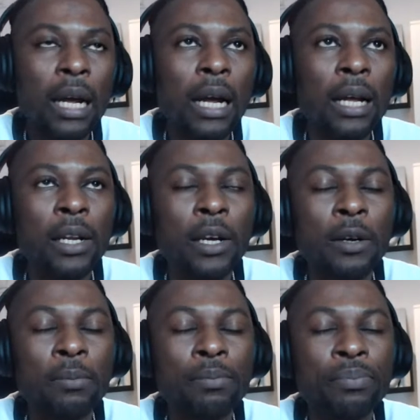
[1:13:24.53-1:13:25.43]
And
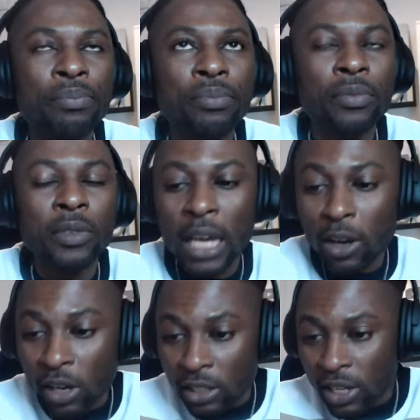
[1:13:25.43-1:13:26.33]
yeah,
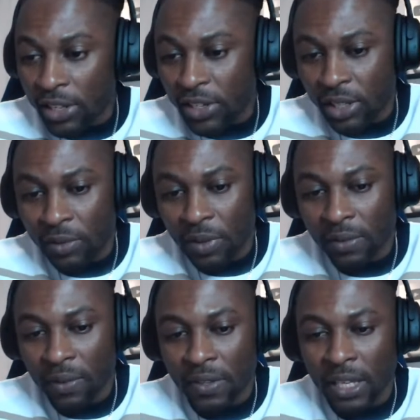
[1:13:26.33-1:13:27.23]
congratulations, you've hit
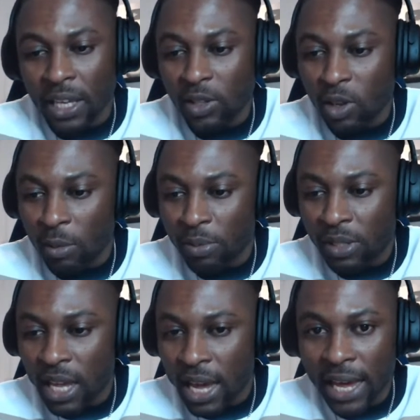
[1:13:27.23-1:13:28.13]
50k subs.
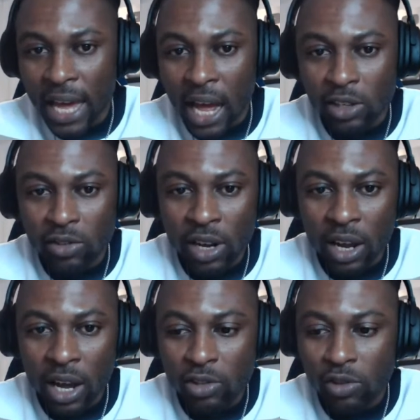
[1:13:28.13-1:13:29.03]
Hey,
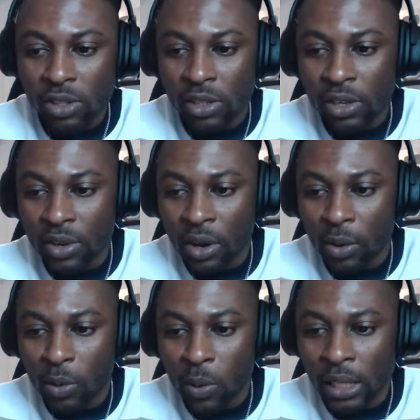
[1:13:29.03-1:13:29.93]
Hydrozino,
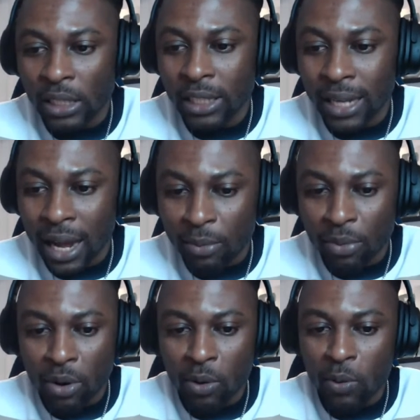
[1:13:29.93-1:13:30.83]
well done,
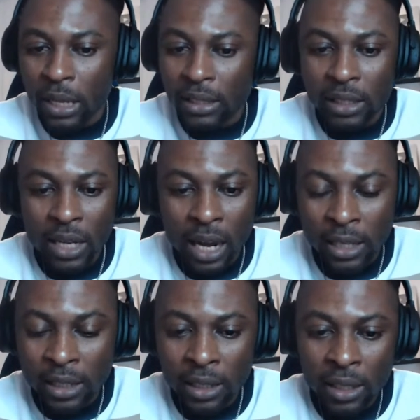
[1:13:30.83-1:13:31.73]
bro. Well
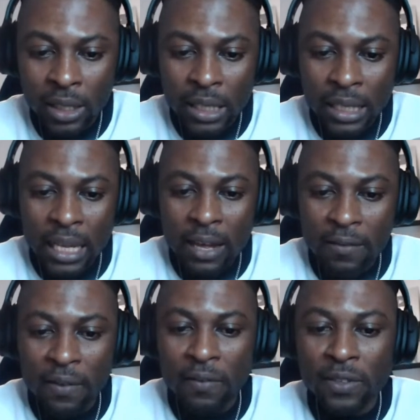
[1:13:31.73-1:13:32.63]
done. Yeah,
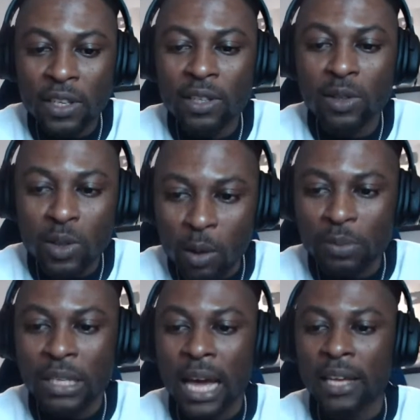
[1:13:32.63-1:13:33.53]
50 subs,
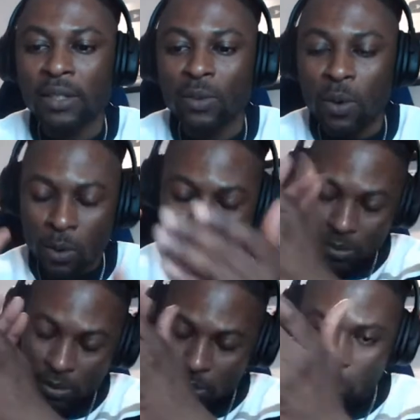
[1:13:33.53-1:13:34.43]
guys. Woo!
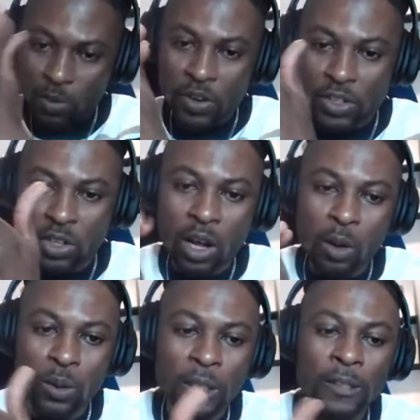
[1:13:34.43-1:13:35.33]
We've reached the goal.